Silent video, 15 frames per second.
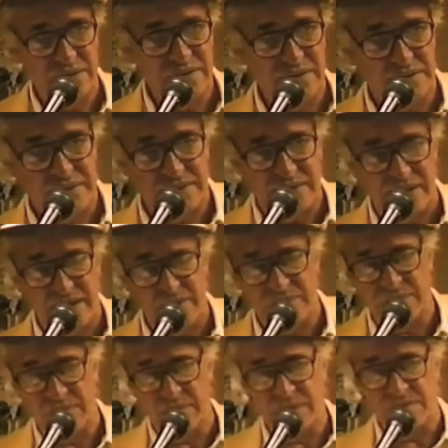and in the
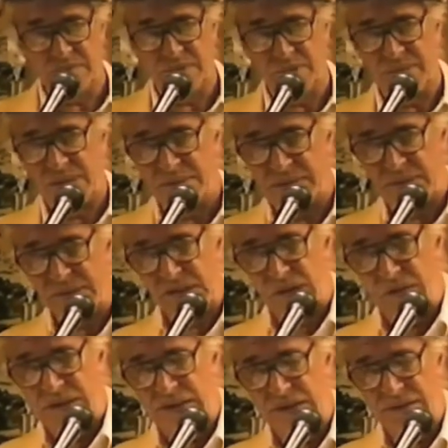airport, and put me up at the
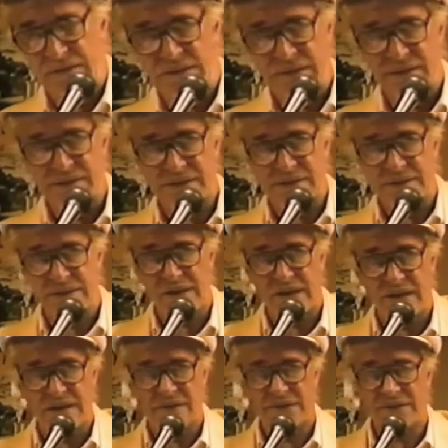Sherry Netherlands, and
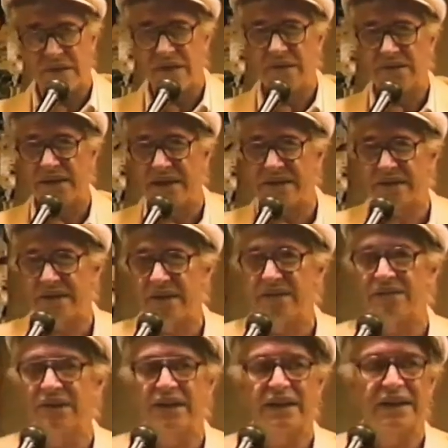cars and all of that stuff.
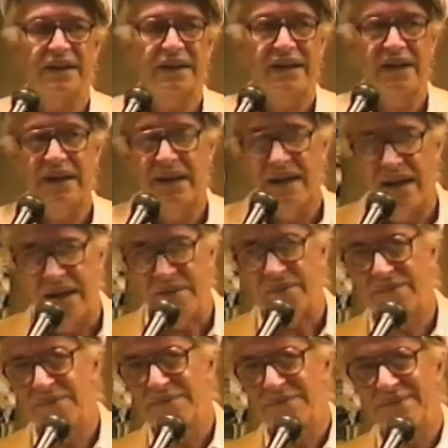I
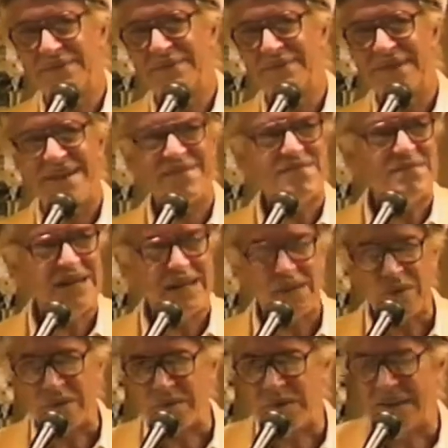have a meeting
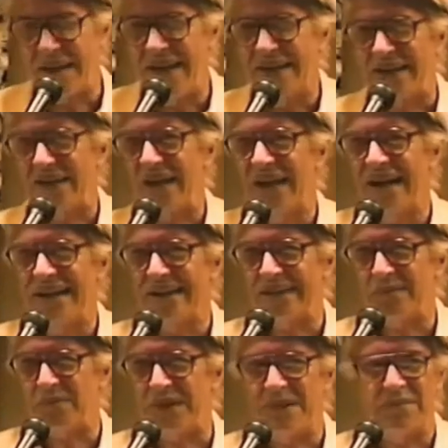with him at 9 o'clock at the
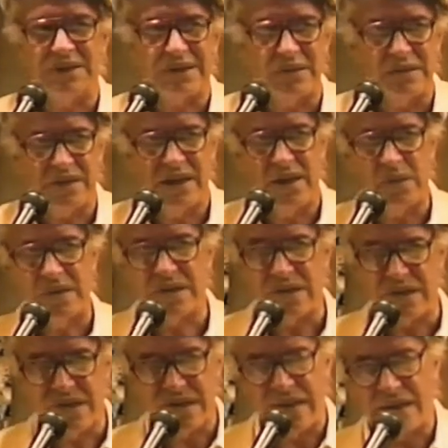Beekman Hotel, which is
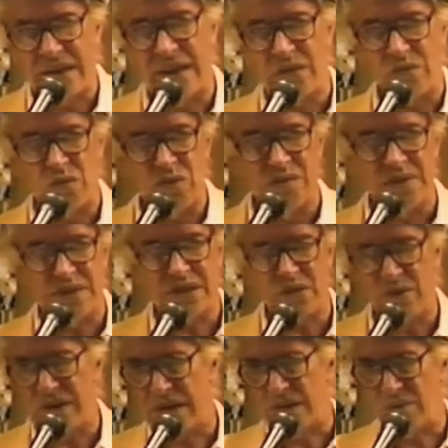his editing room and
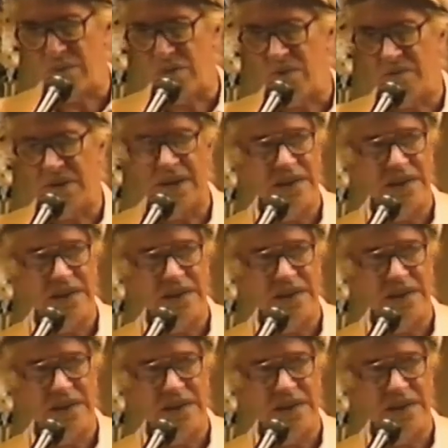screening room, and he